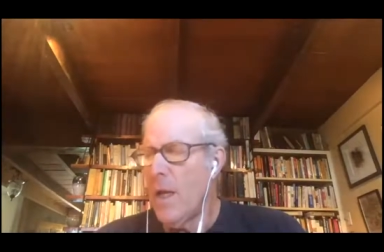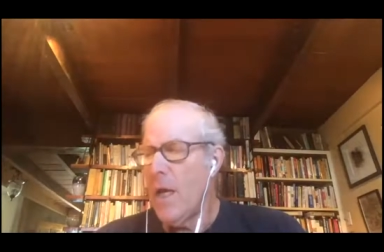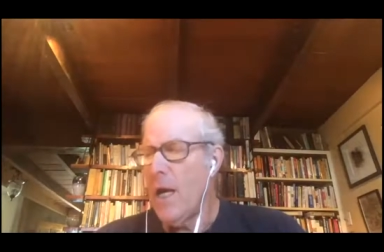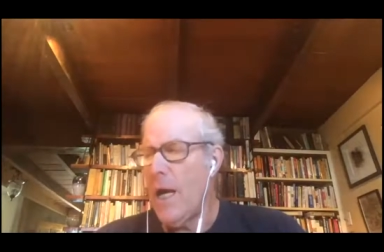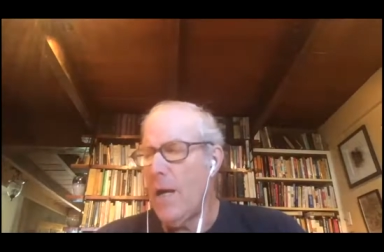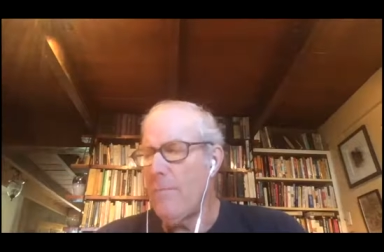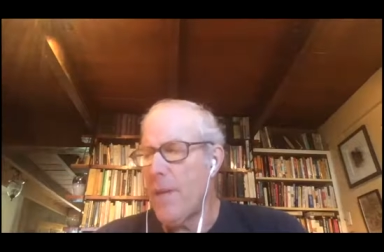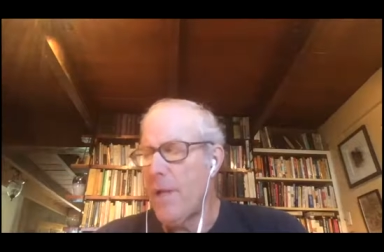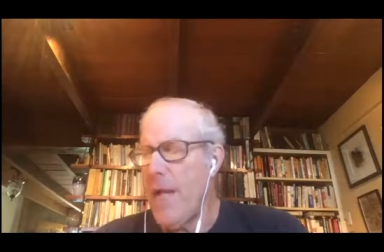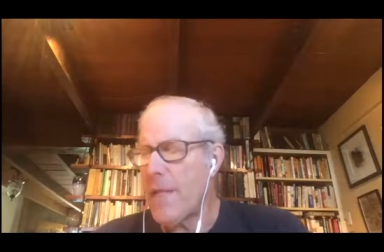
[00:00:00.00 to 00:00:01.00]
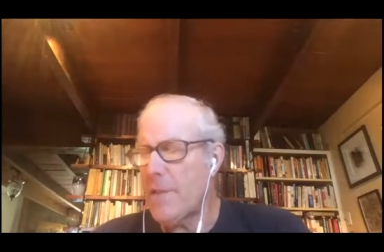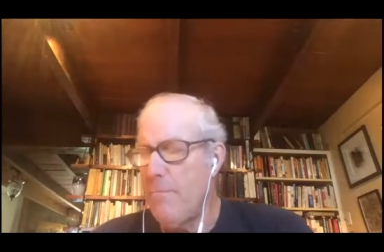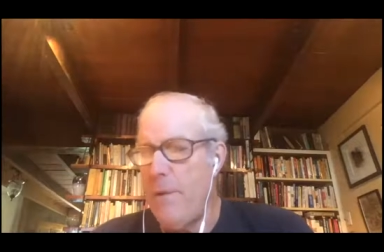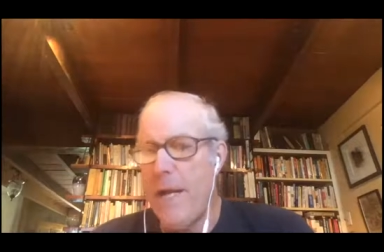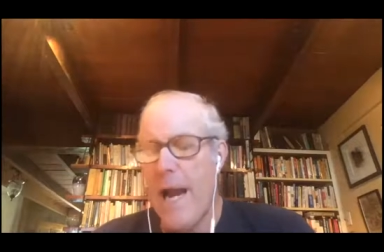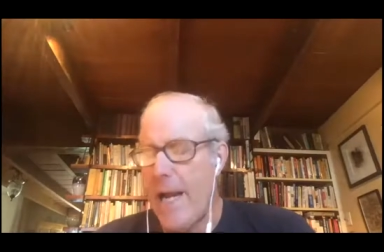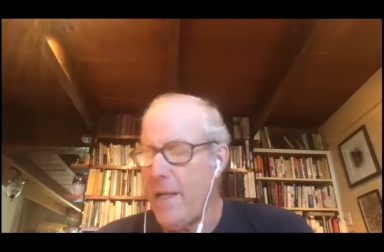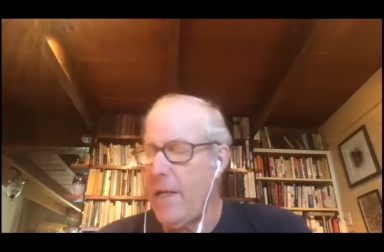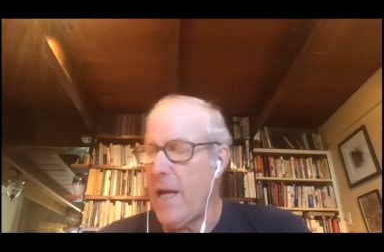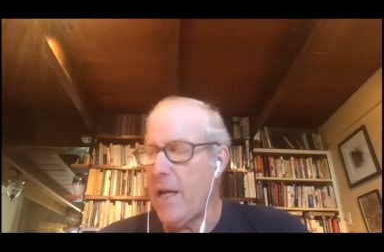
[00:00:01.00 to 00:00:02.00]
Um, next big
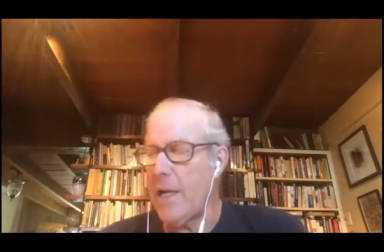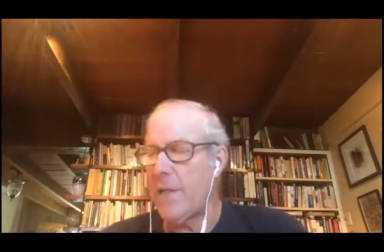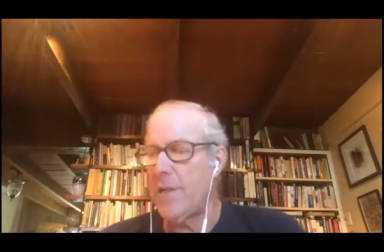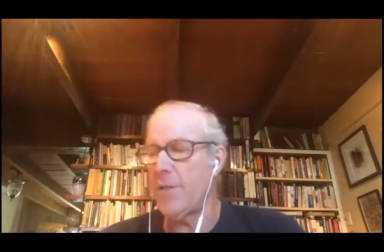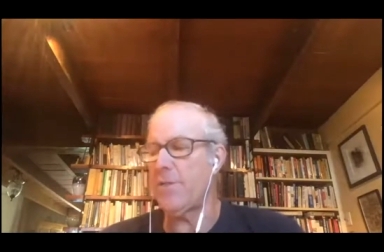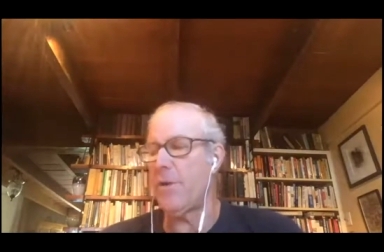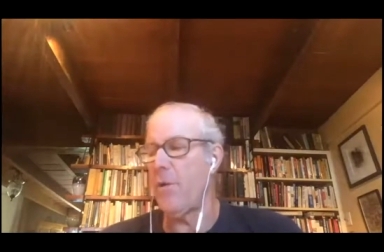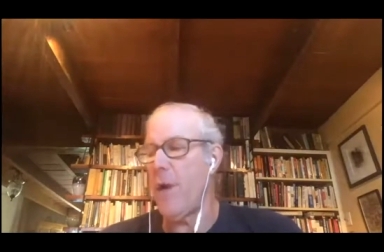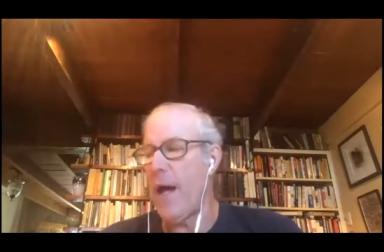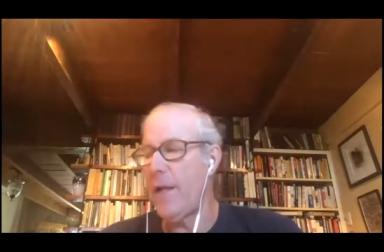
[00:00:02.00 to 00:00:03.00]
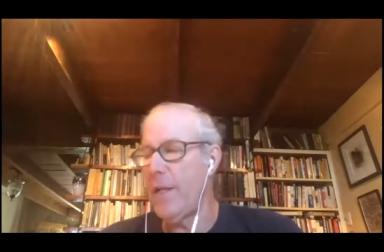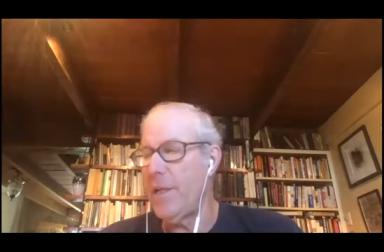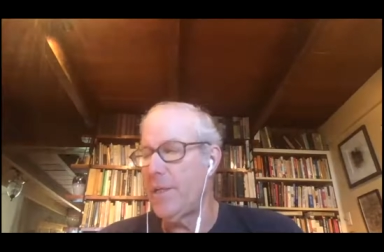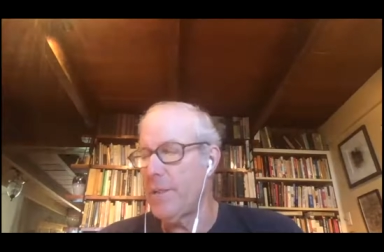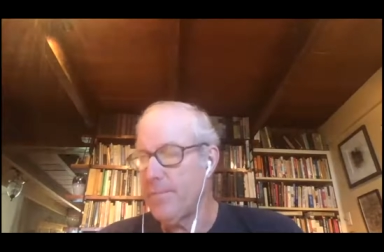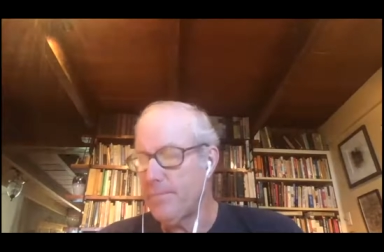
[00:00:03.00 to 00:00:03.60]
idea I'd like to just throw out is